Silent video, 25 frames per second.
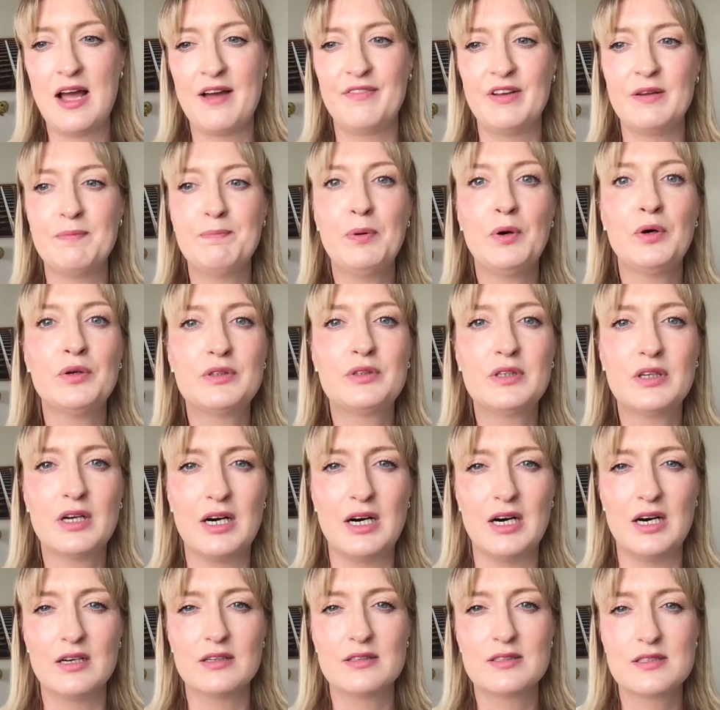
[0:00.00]
having
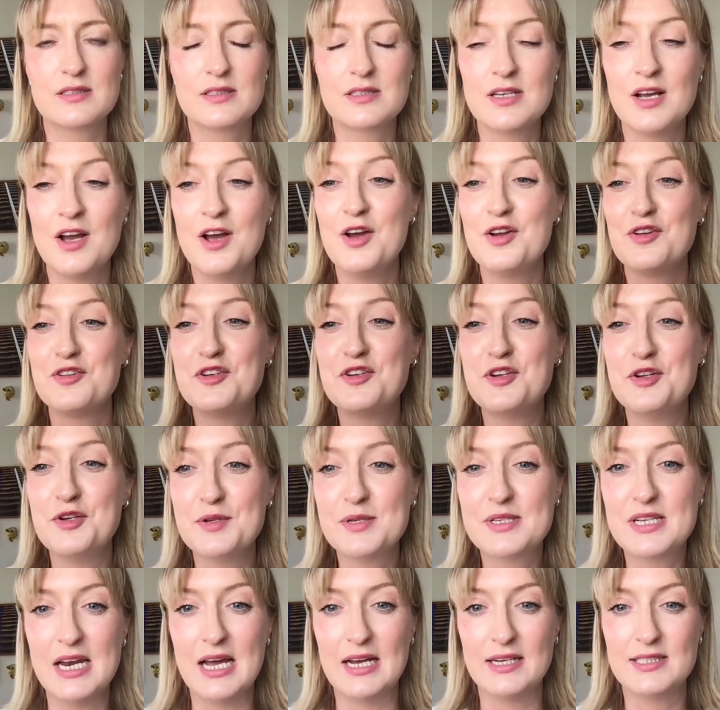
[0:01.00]
podcasts,
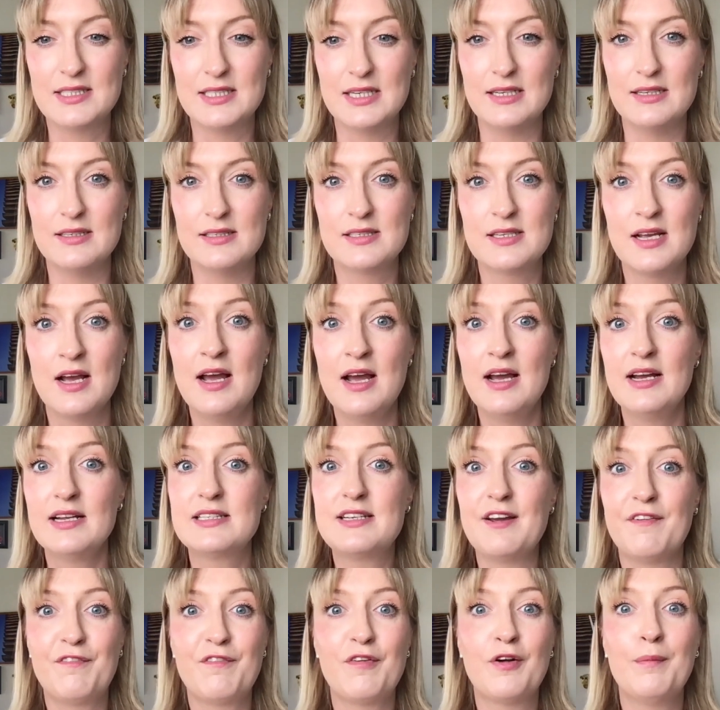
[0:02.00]
newsletters,
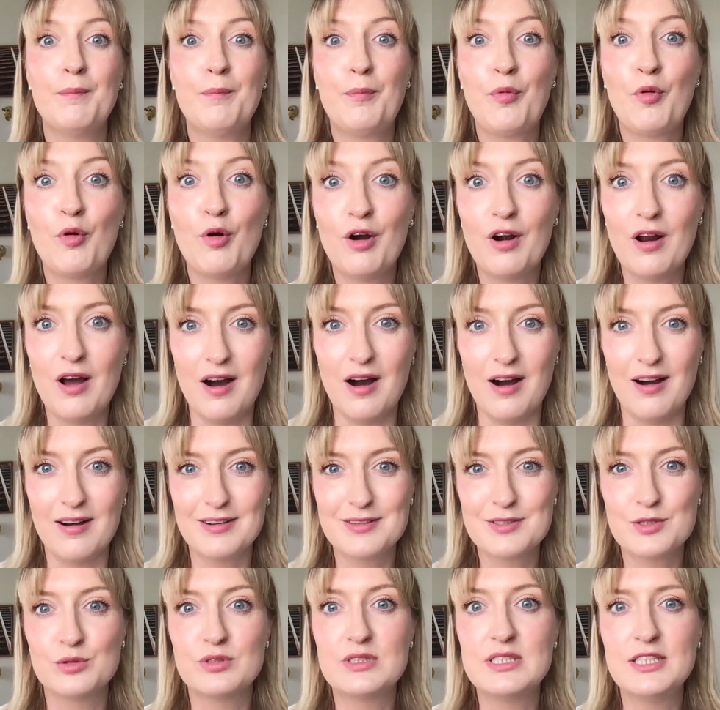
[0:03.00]
different
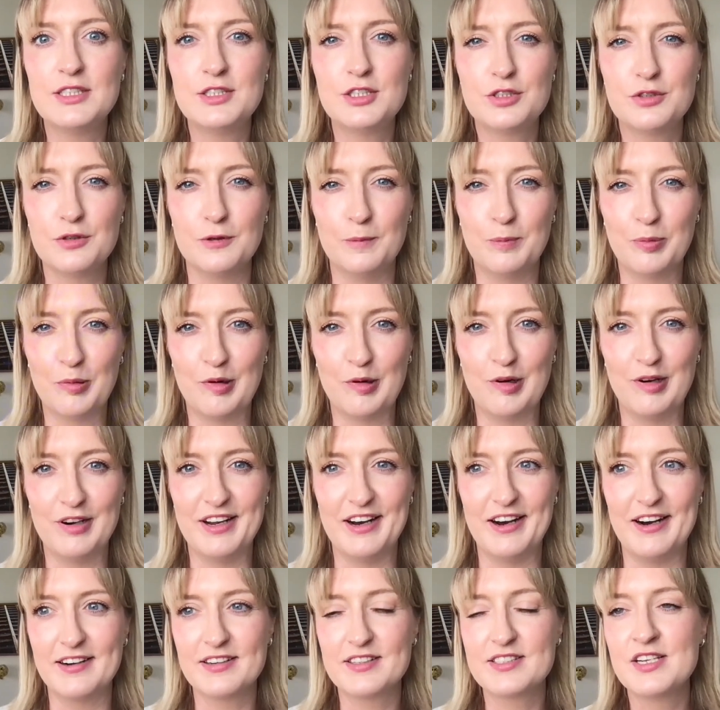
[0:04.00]
products or digital
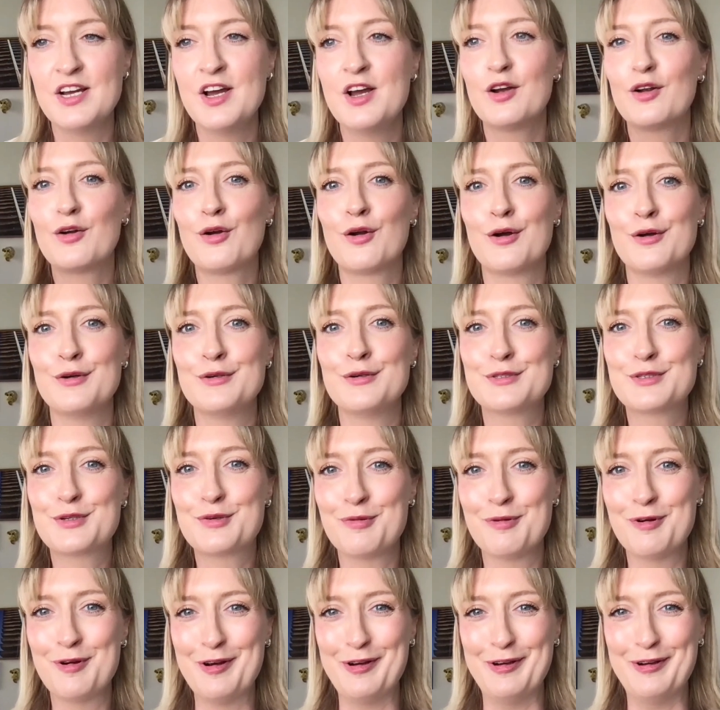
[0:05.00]
products, closed
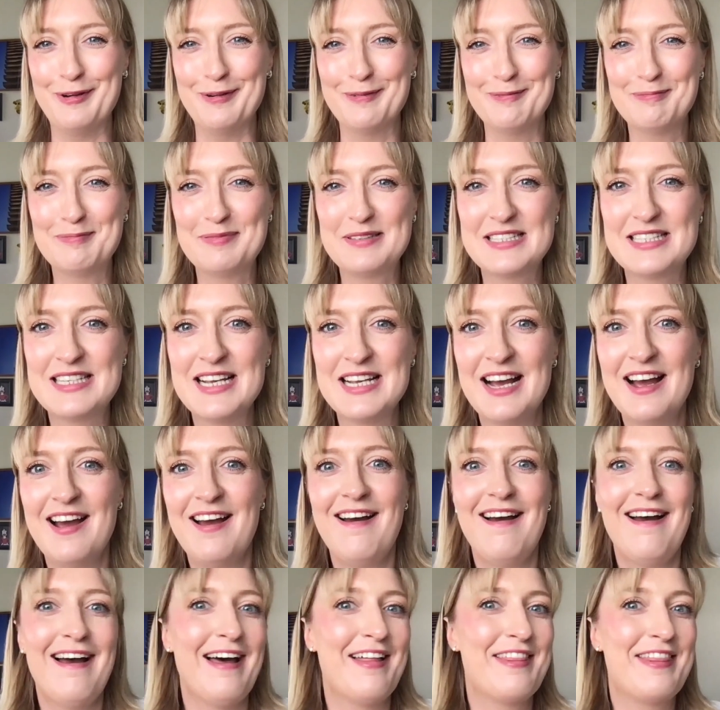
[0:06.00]
groups.
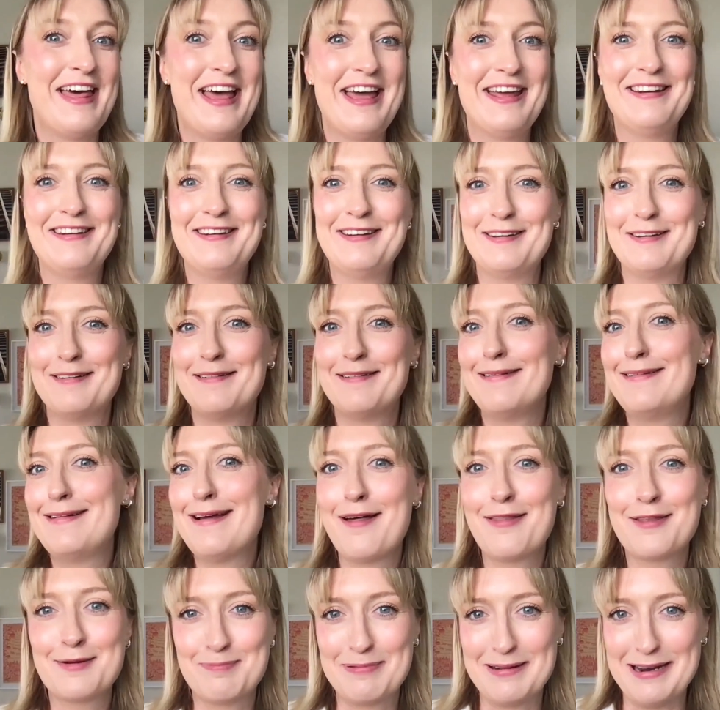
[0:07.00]
Then
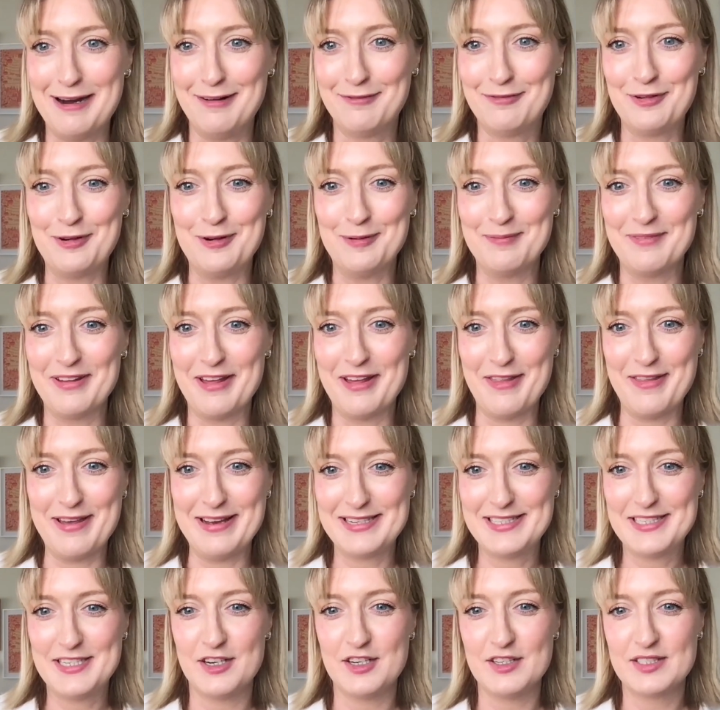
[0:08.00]
another platform that they're
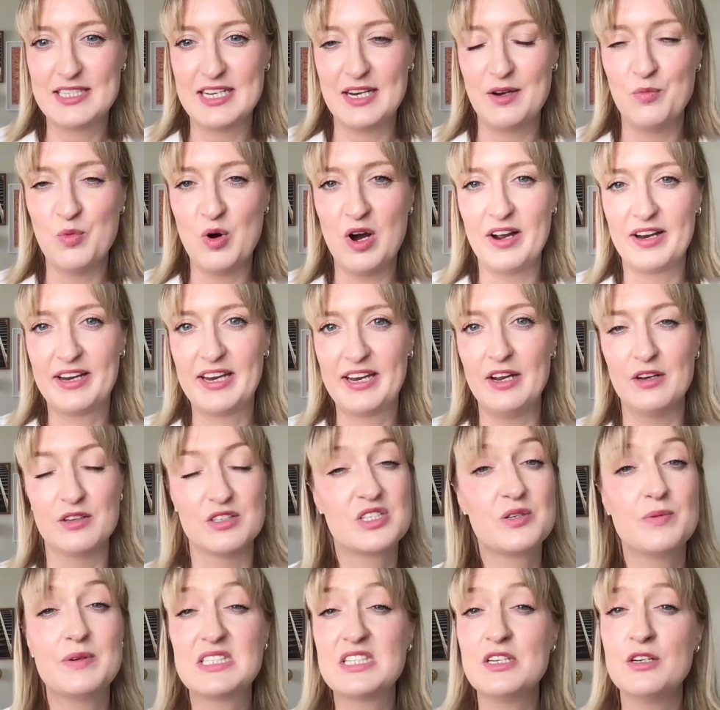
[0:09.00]
starting working on.
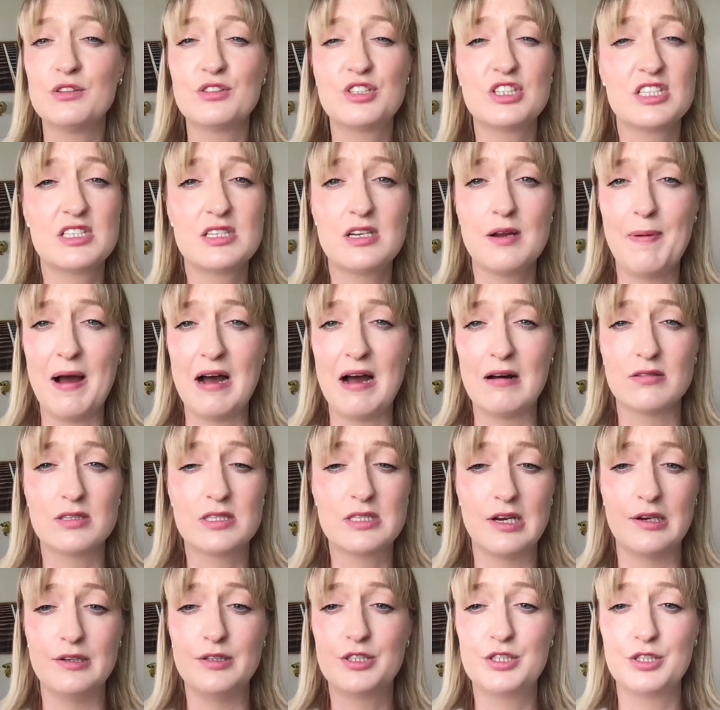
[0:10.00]
So it's not just about
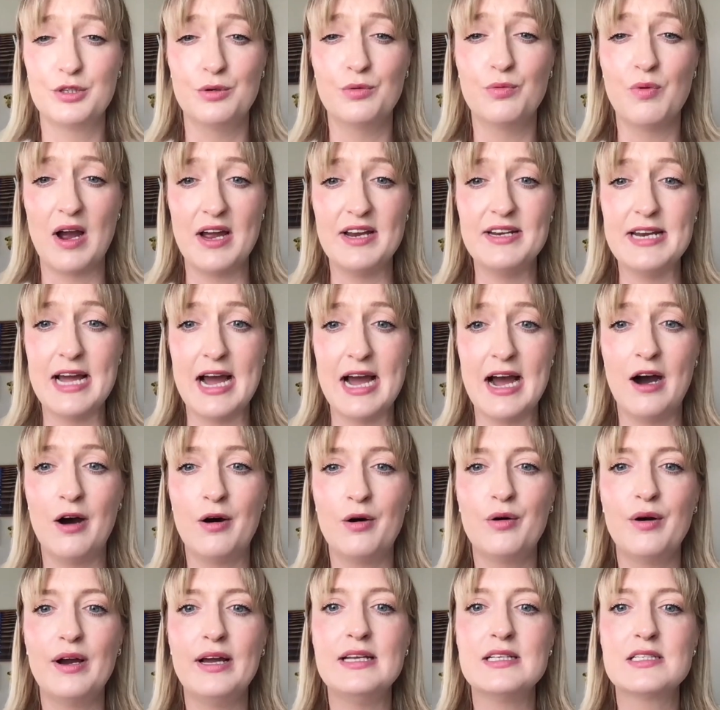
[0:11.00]
social right
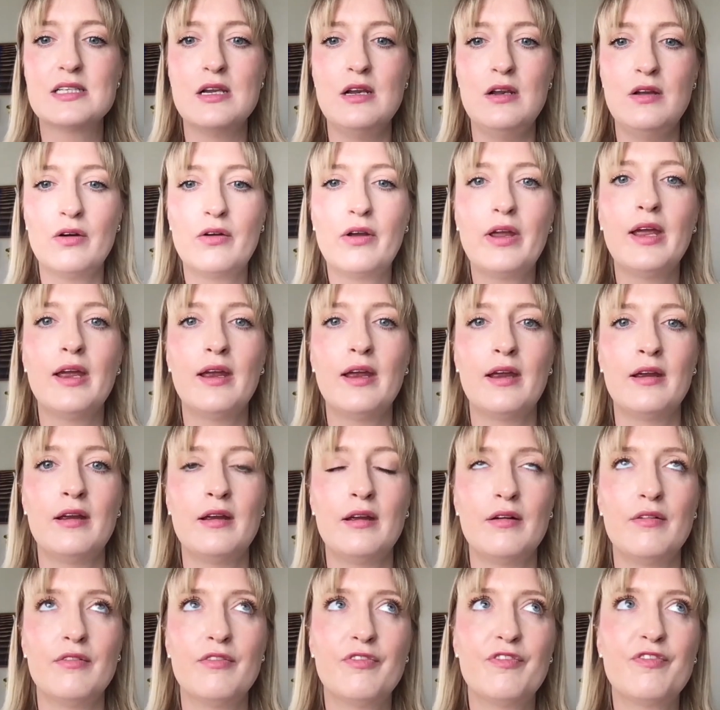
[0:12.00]
now. It's looking
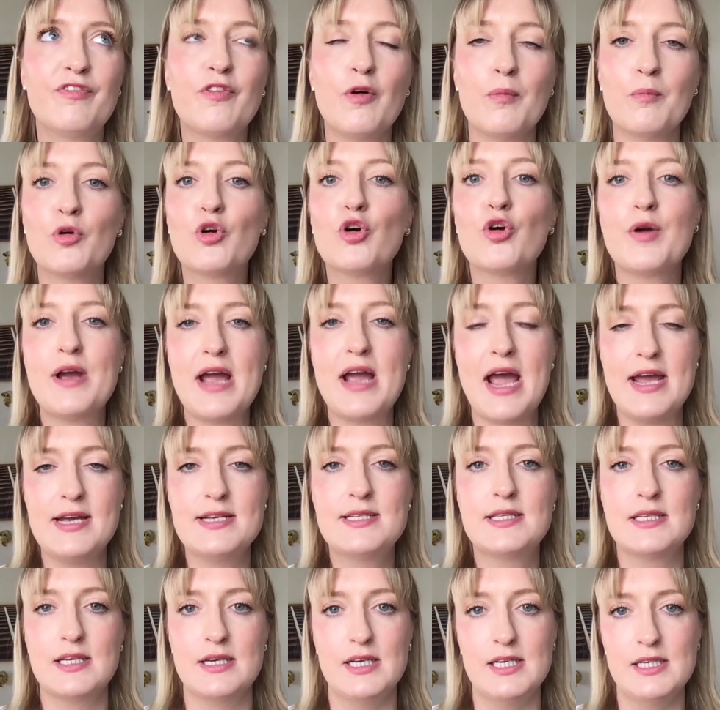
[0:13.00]
from
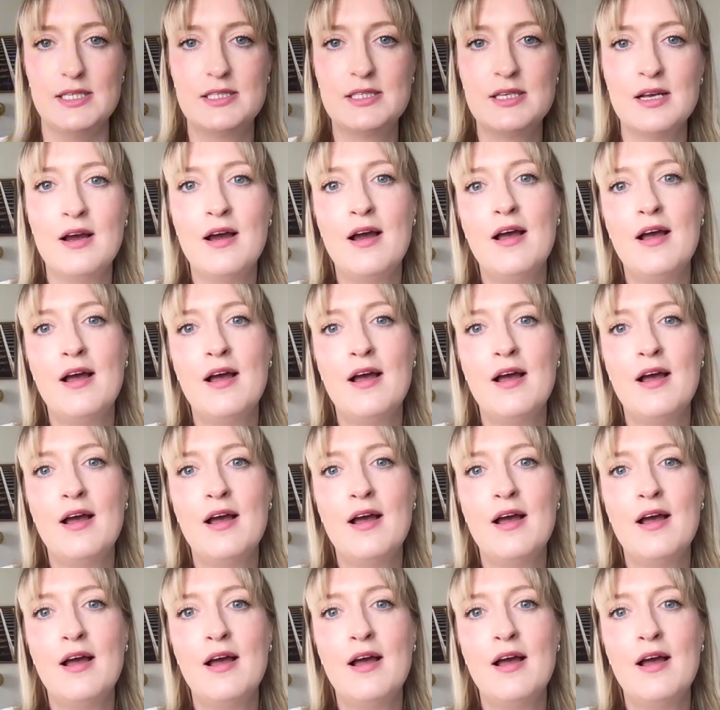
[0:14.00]
creators